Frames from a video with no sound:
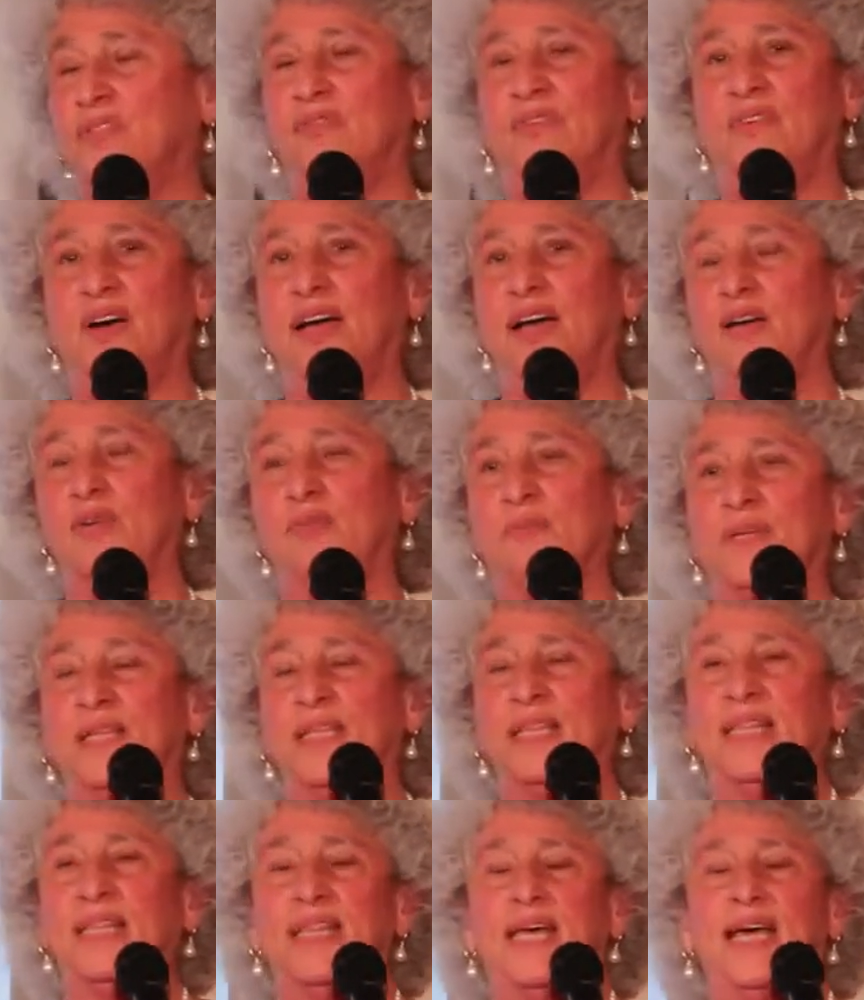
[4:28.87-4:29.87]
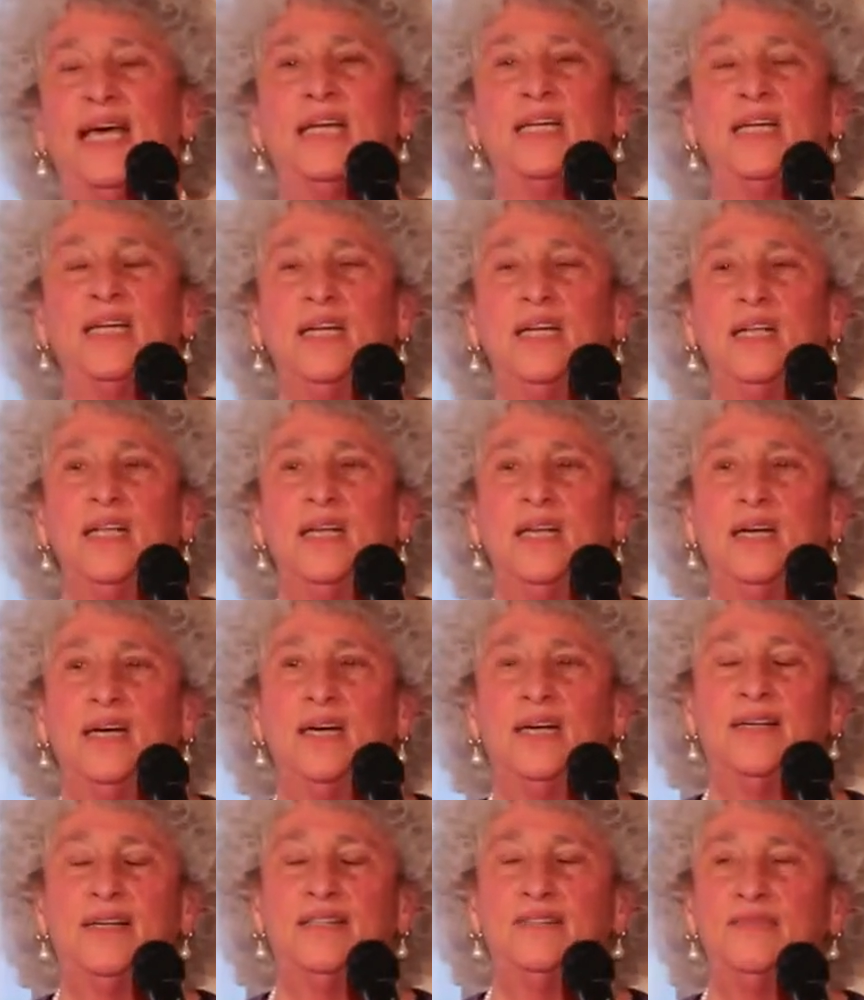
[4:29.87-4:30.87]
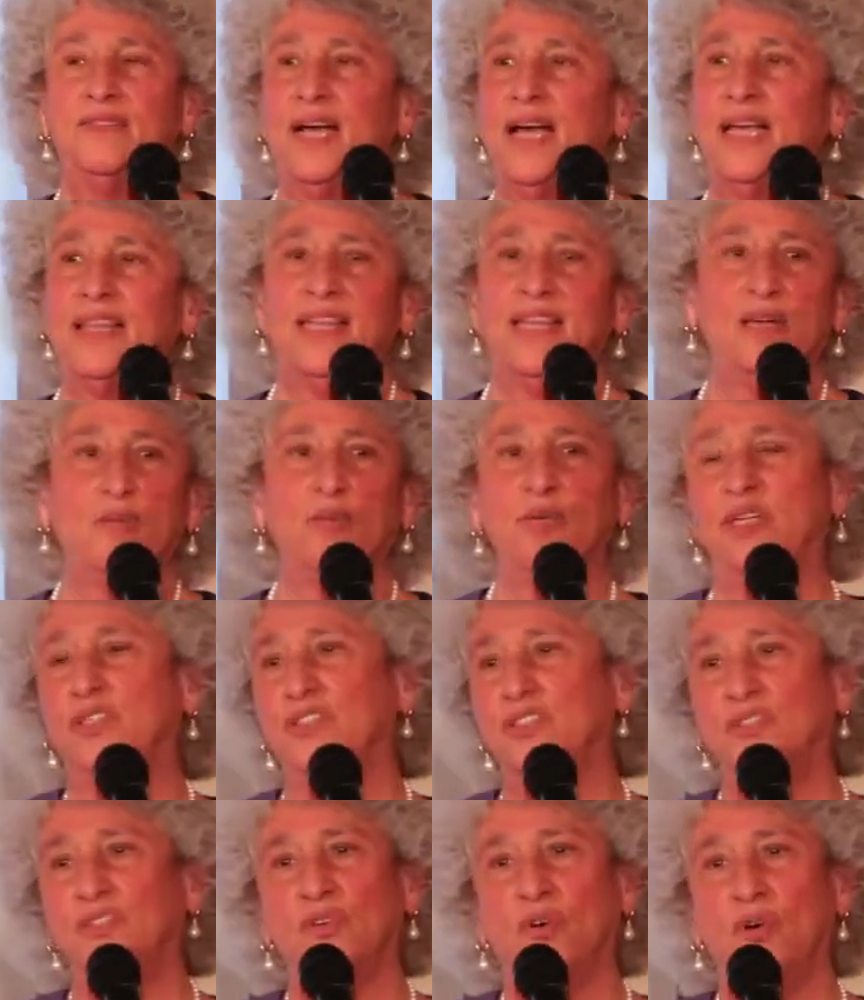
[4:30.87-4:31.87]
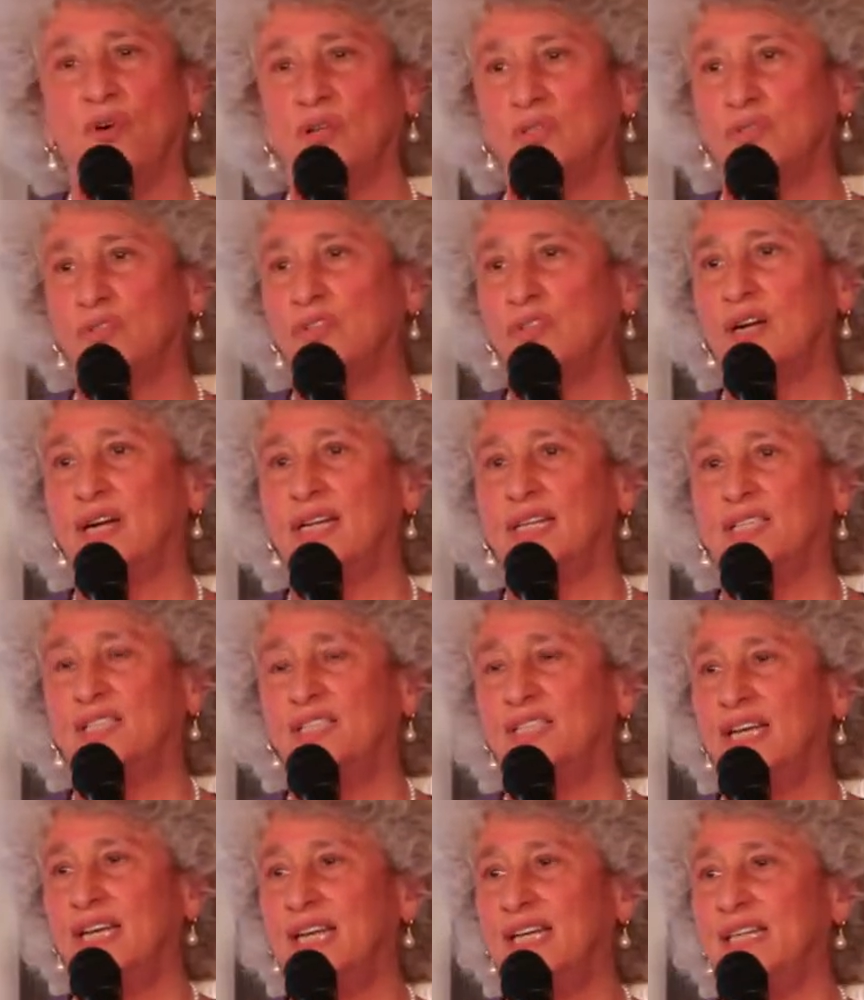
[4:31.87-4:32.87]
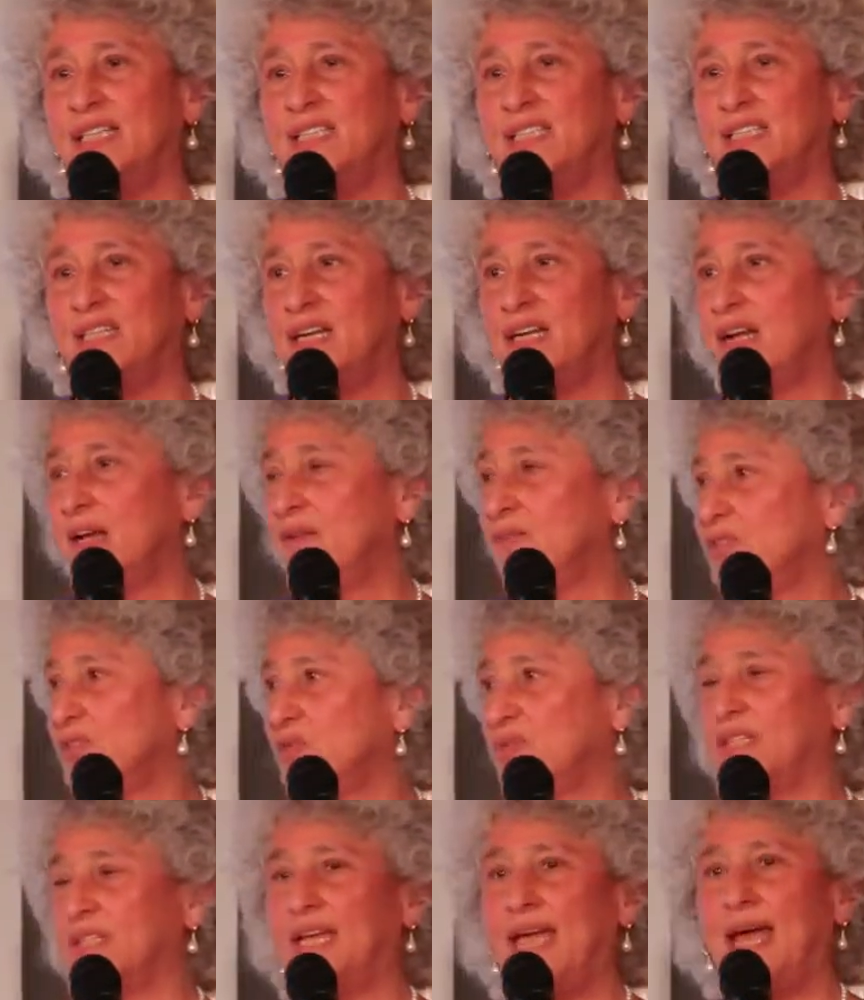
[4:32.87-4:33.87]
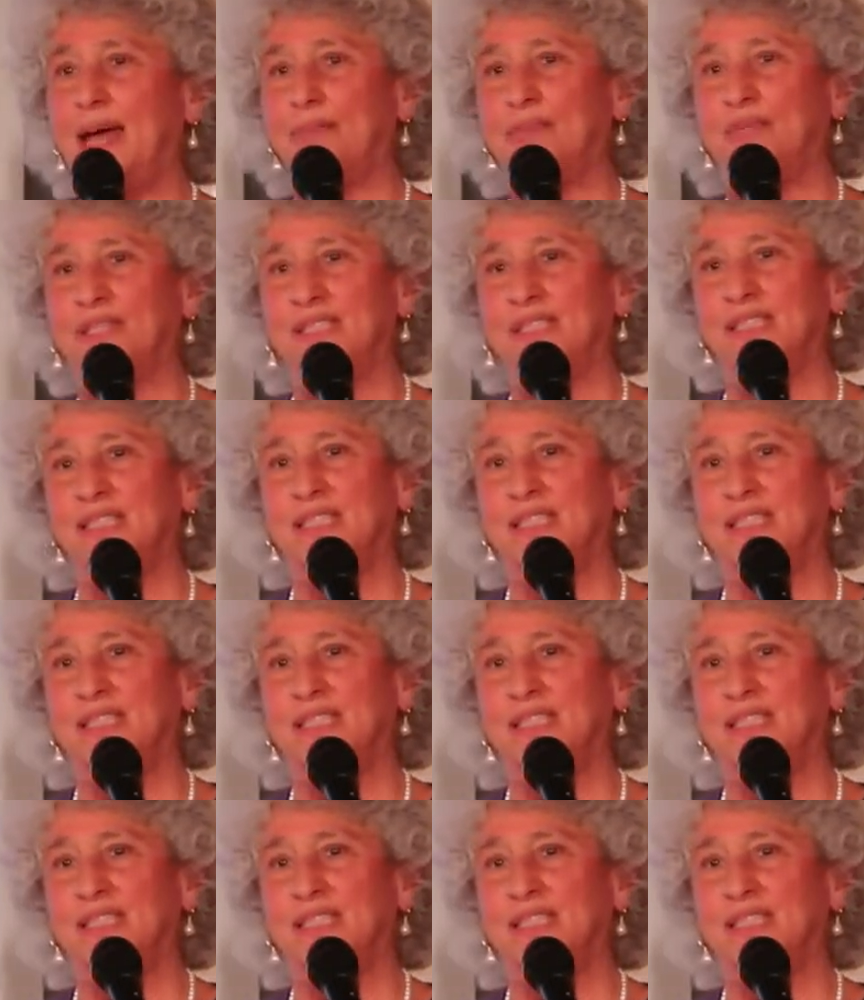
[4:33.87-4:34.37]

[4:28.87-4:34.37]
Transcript: environment that I think we could all try to change, and I was really happy to